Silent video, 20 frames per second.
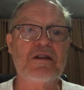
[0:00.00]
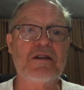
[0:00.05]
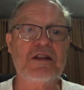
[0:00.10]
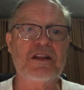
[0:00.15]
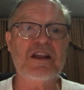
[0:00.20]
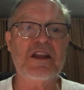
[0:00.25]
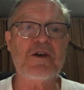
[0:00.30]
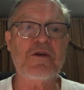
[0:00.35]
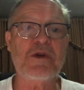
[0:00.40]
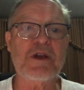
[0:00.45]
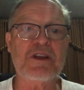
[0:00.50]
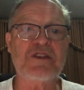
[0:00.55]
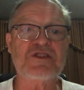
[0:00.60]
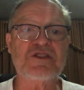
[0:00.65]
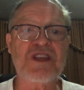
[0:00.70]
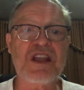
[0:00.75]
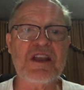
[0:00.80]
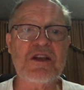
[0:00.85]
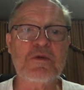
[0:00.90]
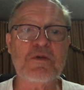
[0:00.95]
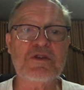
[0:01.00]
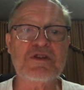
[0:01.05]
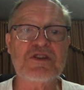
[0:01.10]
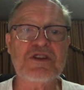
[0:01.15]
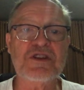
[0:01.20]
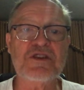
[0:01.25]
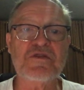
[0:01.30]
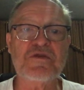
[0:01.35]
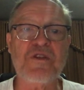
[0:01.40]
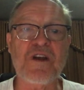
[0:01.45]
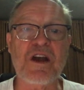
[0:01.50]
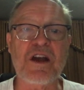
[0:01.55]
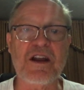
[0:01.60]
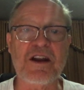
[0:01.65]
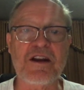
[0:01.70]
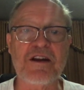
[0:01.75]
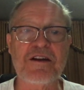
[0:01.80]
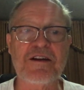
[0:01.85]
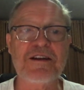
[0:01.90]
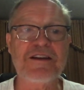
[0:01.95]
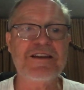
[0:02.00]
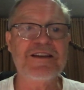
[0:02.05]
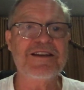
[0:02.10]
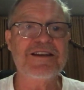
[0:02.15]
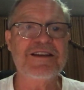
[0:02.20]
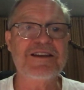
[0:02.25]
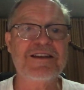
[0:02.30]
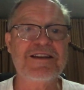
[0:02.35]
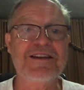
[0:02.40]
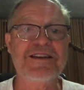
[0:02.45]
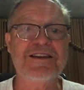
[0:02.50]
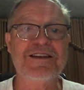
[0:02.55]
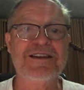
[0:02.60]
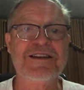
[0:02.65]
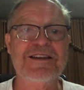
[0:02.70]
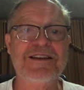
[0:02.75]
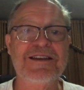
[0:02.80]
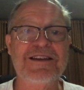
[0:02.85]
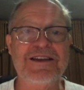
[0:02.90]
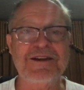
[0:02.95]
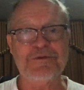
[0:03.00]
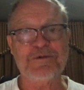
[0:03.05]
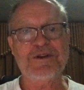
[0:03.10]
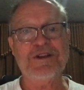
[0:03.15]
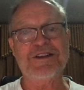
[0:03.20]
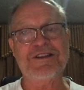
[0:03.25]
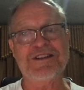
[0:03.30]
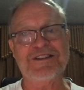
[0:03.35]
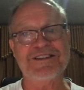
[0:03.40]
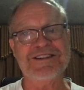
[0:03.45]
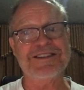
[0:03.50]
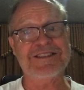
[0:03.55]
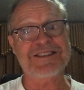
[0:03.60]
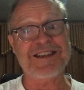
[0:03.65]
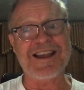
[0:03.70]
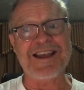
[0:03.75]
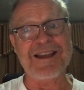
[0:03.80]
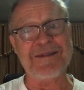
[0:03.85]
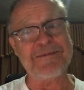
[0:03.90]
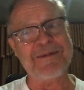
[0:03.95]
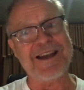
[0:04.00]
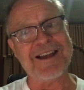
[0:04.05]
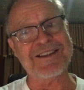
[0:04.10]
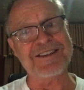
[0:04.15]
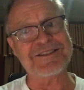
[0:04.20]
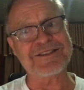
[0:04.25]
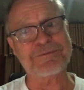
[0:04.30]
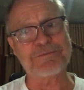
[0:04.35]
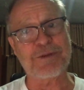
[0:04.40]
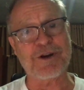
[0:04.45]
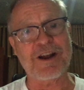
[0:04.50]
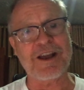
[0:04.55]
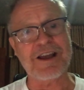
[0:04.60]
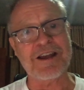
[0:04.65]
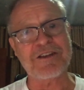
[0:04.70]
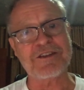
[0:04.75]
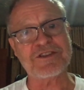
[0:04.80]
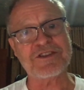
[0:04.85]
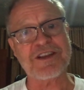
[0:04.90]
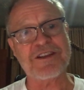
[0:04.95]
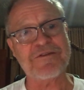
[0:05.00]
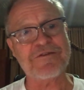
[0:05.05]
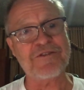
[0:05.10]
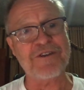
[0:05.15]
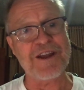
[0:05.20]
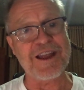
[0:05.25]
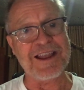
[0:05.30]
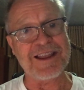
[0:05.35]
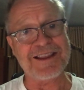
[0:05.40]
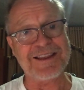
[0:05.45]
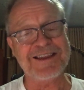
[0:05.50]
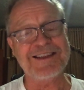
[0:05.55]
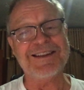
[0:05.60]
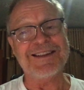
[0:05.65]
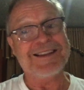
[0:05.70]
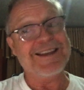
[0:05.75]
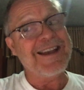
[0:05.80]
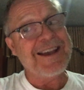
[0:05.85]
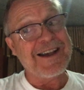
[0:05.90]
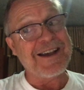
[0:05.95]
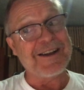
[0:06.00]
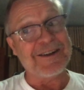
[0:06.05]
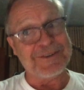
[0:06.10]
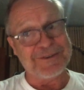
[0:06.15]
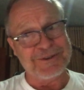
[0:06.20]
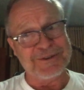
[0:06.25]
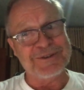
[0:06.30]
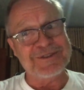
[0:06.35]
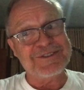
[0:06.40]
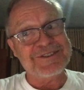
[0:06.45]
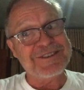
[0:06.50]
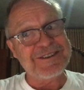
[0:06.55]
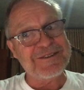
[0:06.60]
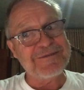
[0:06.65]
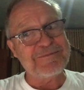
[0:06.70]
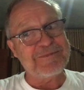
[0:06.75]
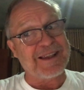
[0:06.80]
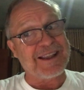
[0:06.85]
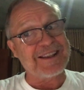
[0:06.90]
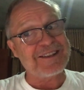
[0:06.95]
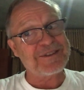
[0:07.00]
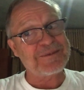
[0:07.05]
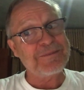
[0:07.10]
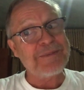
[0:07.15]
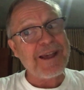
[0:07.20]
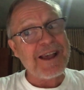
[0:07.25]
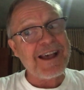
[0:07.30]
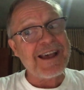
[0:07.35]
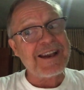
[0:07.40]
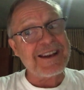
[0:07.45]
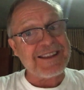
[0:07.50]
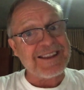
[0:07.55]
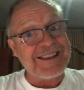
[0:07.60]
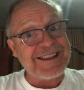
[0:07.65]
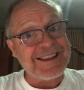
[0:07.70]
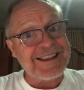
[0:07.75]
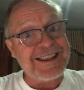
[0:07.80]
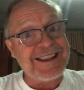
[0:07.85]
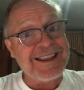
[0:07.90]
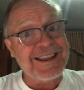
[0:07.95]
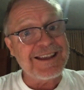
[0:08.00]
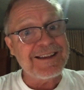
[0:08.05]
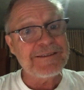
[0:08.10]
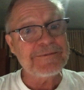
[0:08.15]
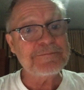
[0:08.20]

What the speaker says: Leo extinguished his fire. He wriggled his eyebrows at Frank. Oh, who's your best buddy?